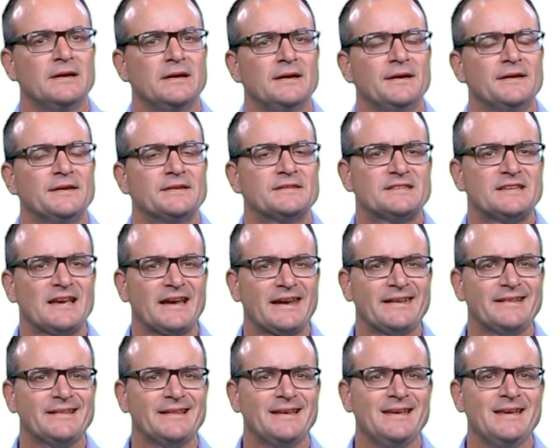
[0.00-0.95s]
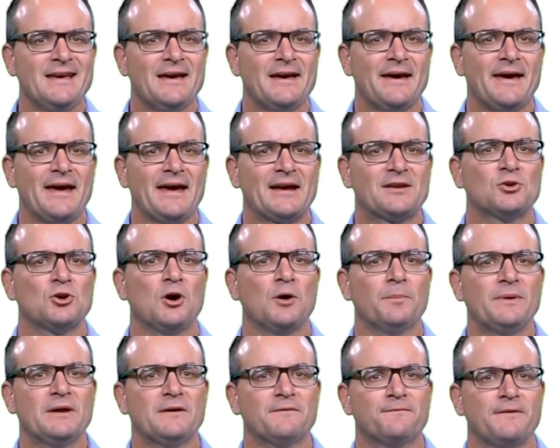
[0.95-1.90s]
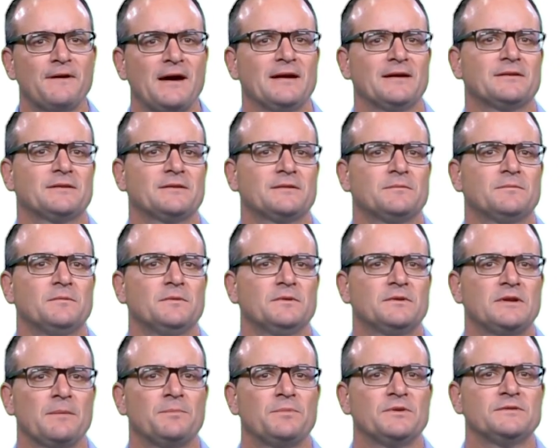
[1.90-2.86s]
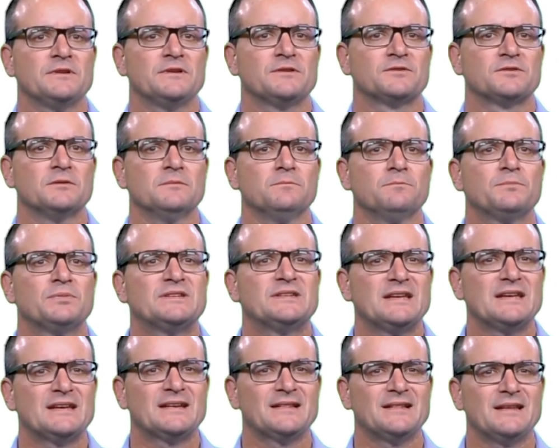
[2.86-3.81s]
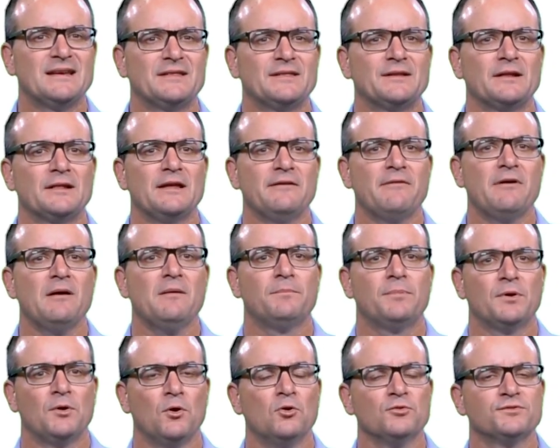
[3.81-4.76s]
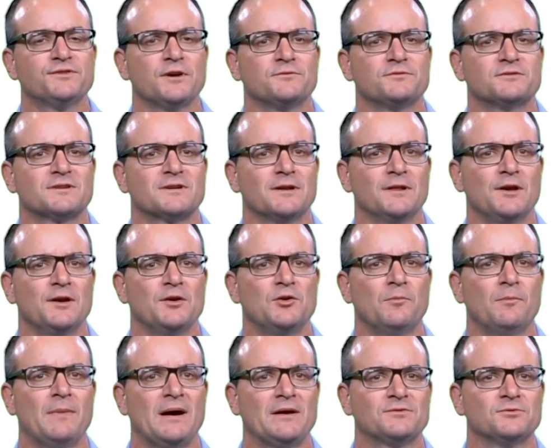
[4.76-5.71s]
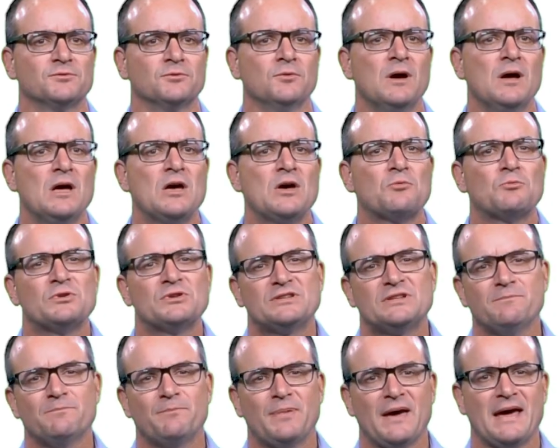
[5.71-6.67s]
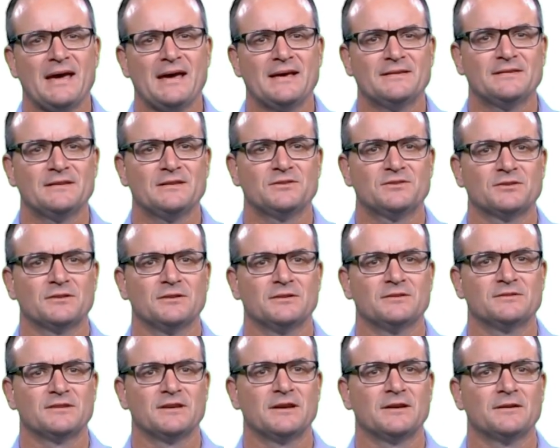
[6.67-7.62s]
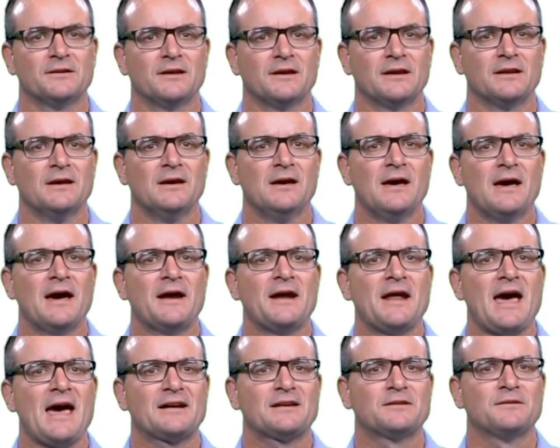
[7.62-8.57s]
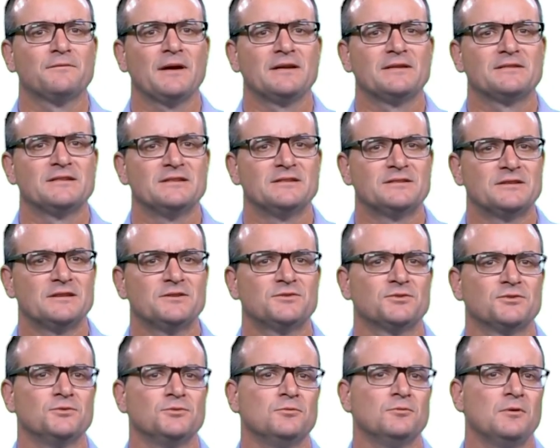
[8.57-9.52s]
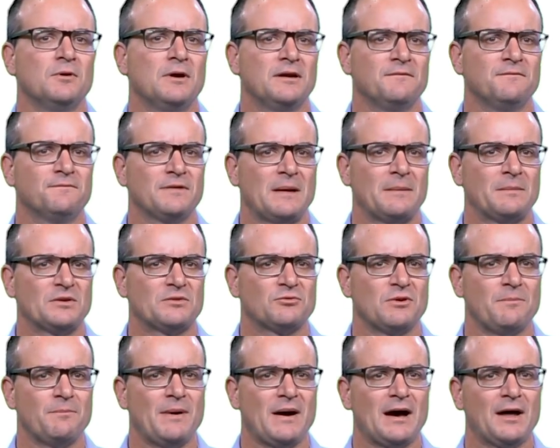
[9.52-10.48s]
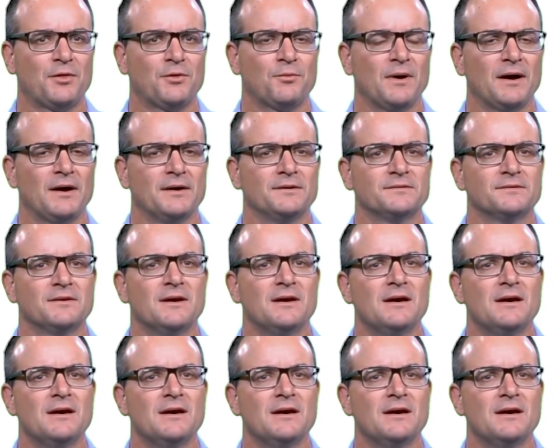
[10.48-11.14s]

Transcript: Secondly, ectopic fat deposition, particularly in the liver, but also skeletal muscle, which impairs insulin signaling and activates additional inflammatory pathways.